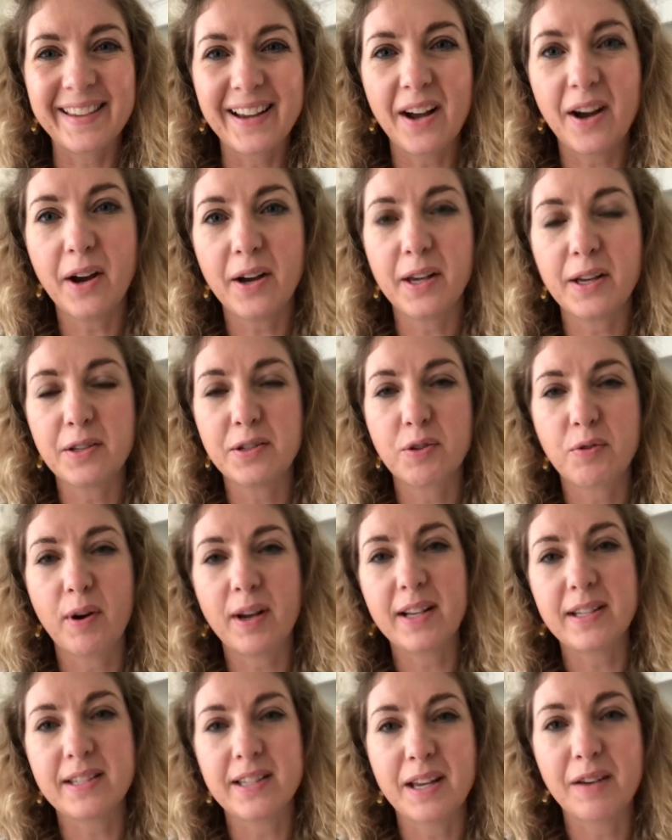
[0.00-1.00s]
Hi, it's
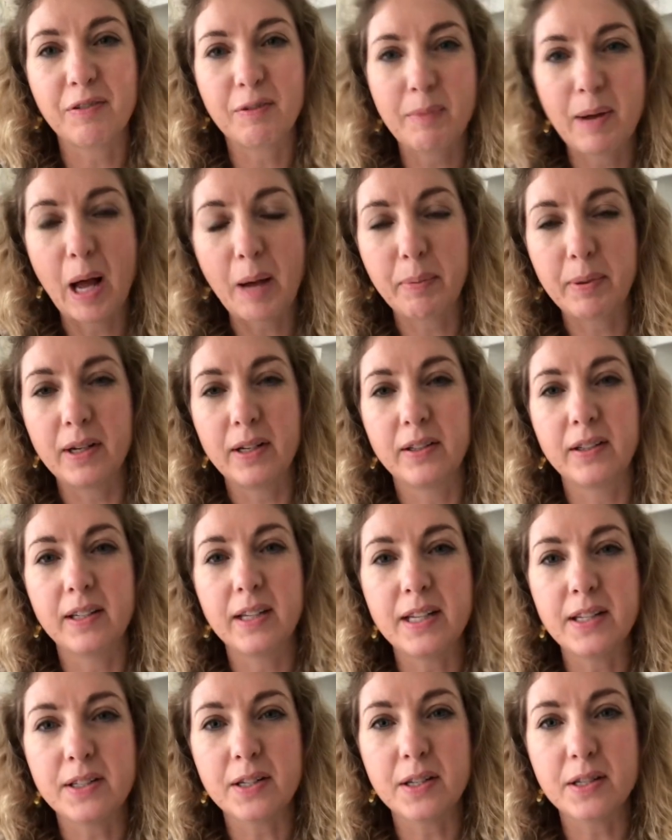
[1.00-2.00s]
Grace here from Happy Little
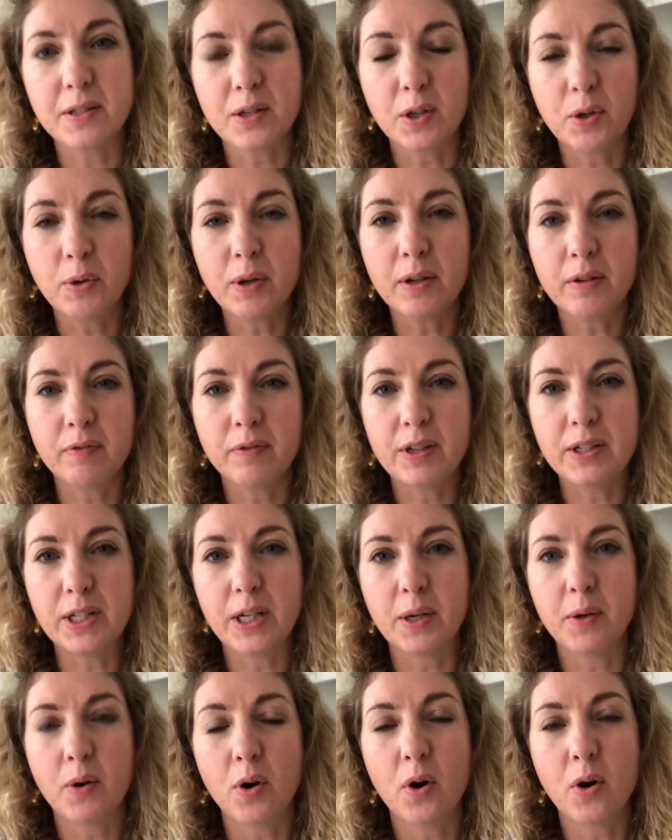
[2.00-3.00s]
Eaters. A quick
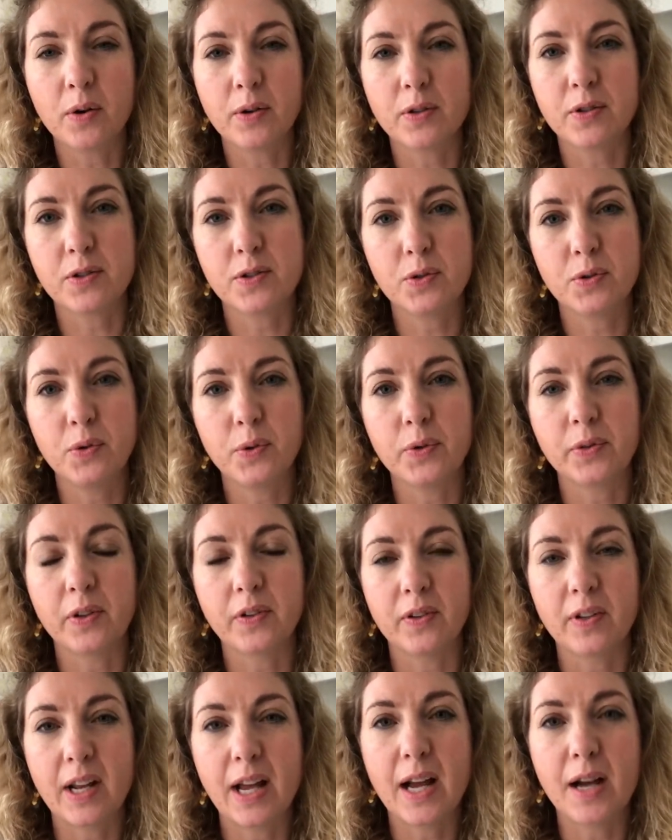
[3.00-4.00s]
video on sauces
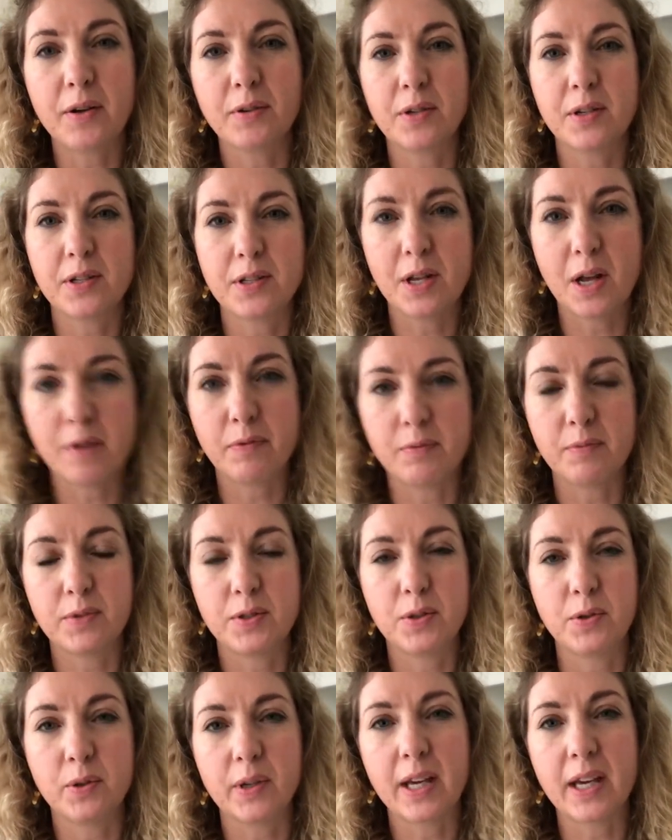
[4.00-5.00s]
and how to serve them to
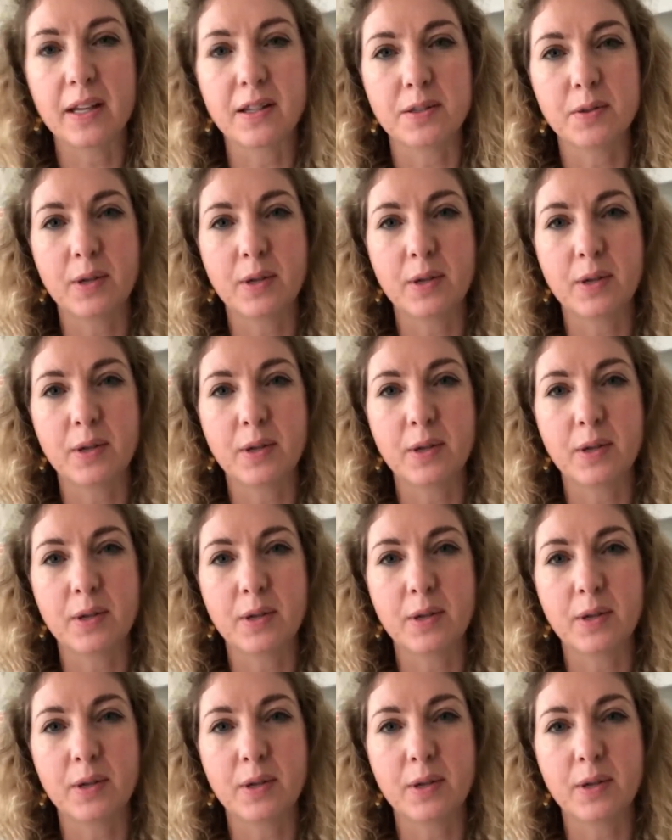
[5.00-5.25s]
your kids.